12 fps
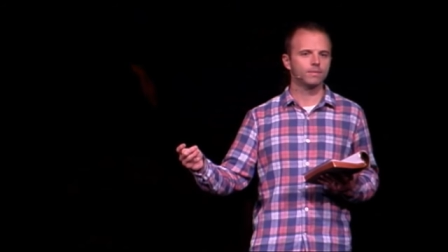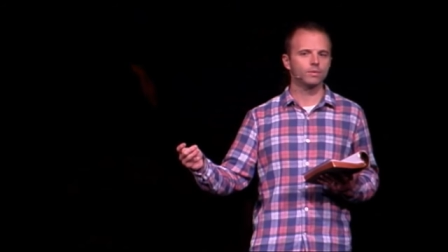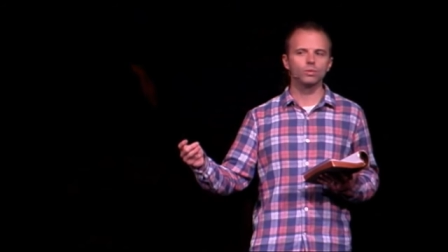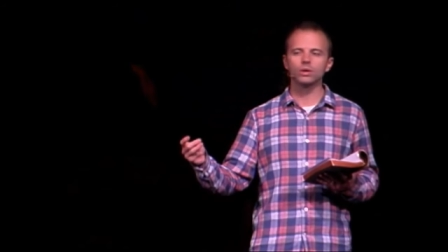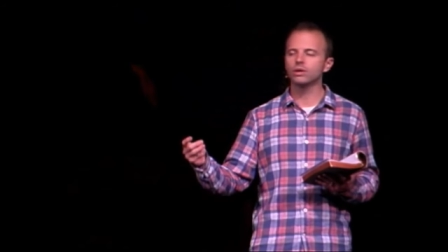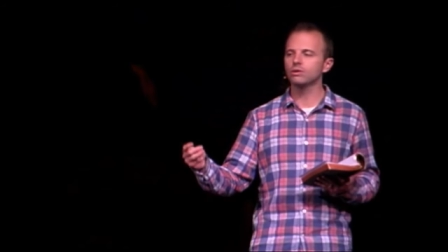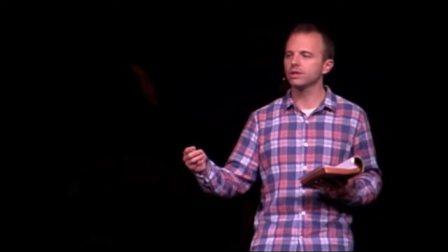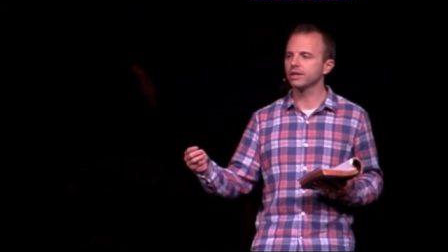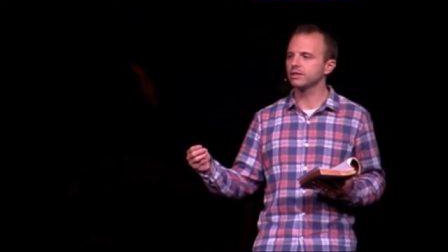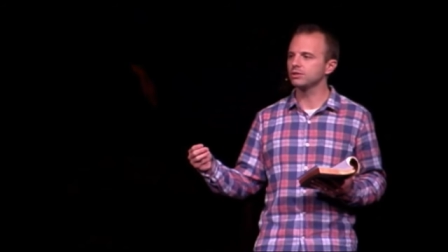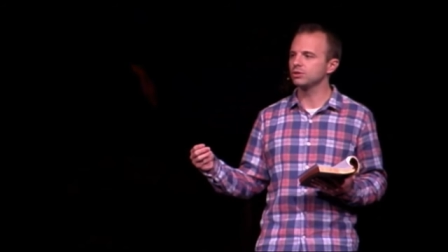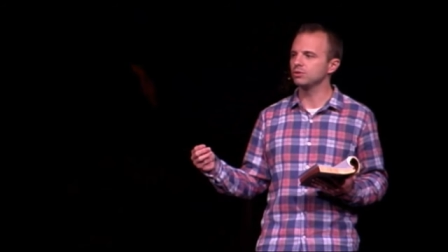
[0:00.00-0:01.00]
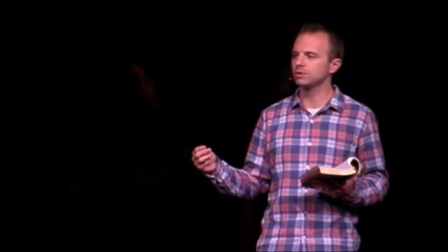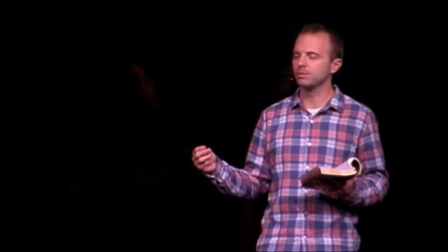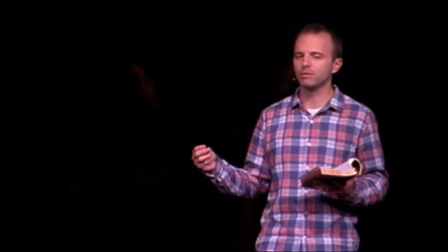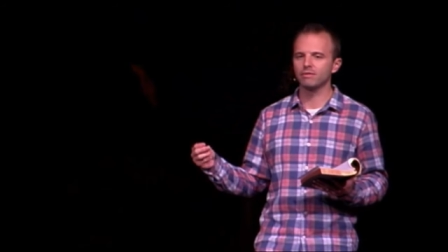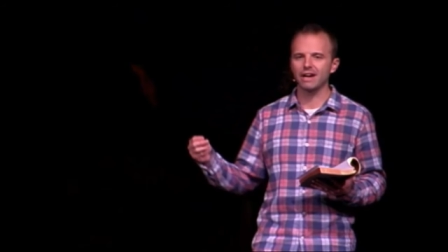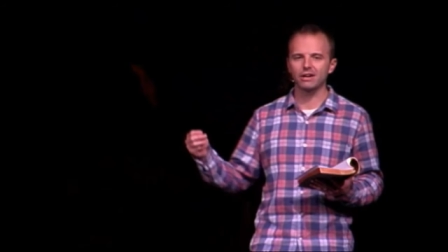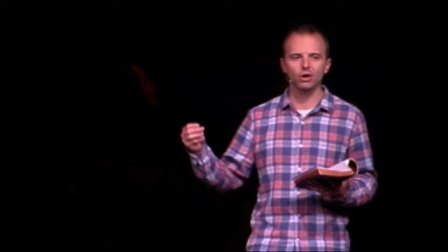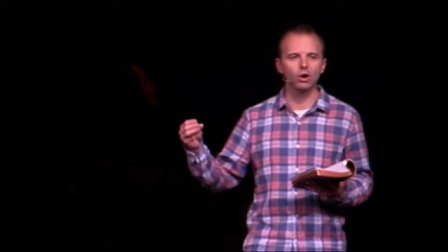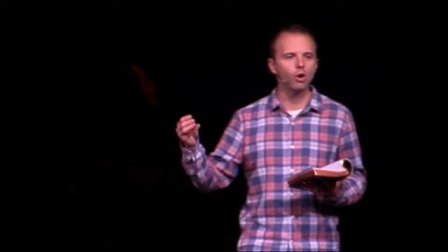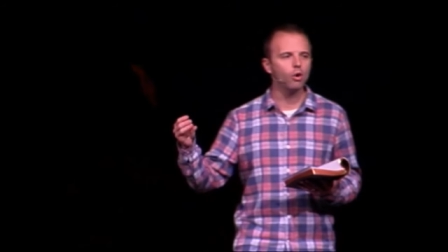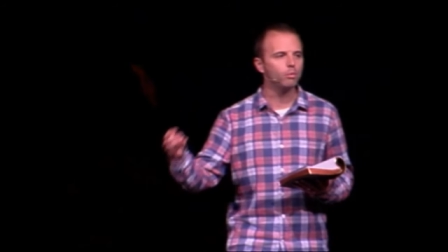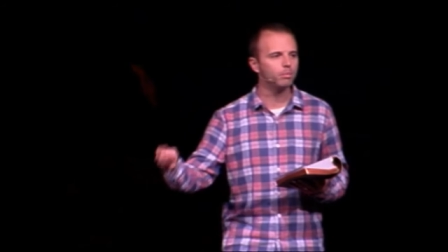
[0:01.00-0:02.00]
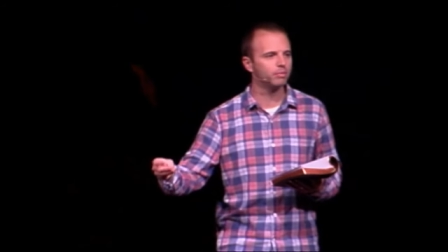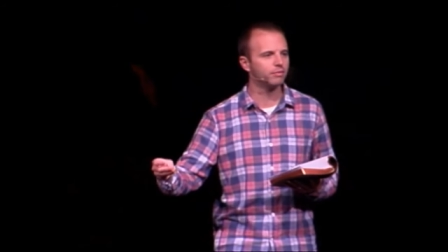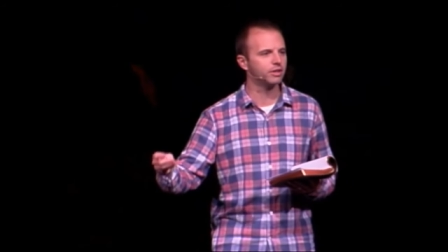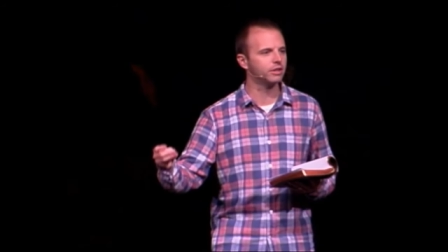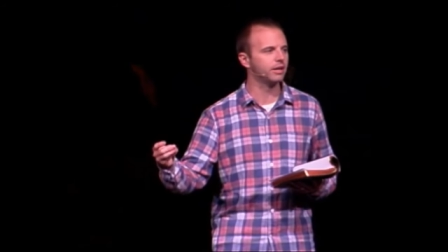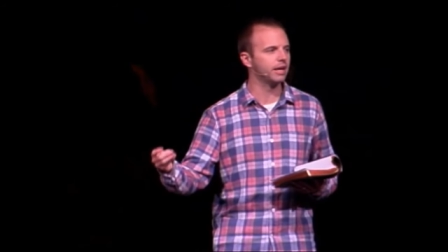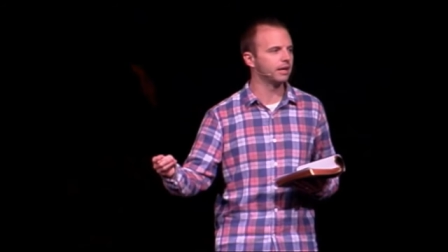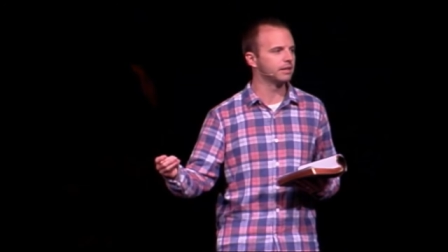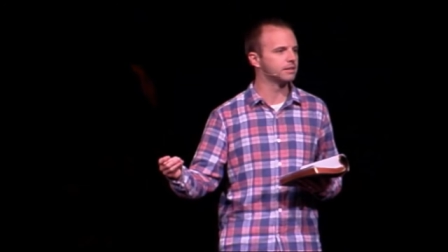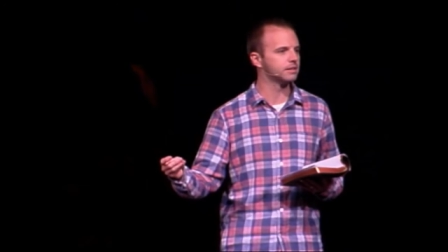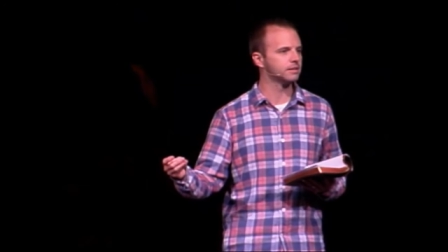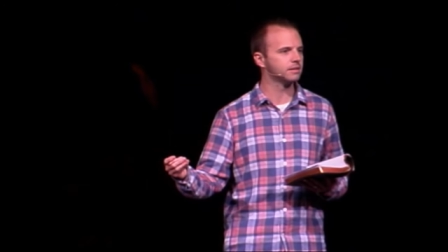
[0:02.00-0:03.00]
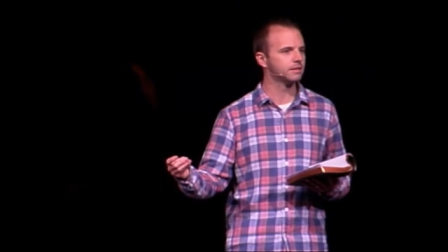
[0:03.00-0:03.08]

What are you looking to to provide hope for your days?